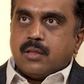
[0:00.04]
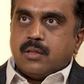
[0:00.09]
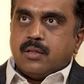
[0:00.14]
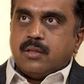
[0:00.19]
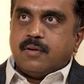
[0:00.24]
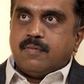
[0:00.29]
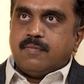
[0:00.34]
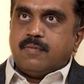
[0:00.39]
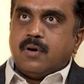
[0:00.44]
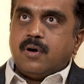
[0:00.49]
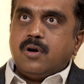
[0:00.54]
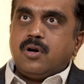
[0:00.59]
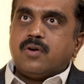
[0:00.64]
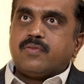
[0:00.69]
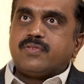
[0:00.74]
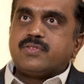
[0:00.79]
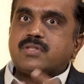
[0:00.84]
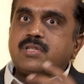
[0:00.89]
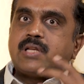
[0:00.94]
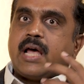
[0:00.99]
The world
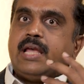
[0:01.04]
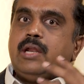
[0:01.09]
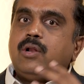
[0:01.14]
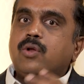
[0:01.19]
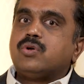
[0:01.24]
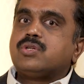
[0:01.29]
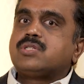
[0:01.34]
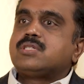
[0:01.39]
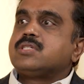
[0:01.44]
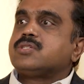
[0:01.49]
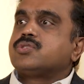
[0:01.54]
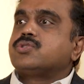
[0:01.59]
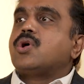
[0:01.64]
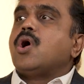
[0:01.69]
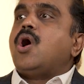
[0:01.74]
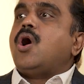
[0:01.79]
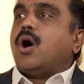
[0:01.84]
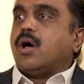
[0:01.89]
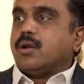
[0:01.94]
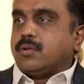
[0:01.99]
of silos is
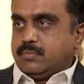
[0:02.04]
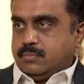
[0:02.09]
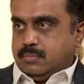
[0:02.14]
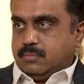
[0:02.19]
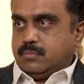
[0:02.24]
gone.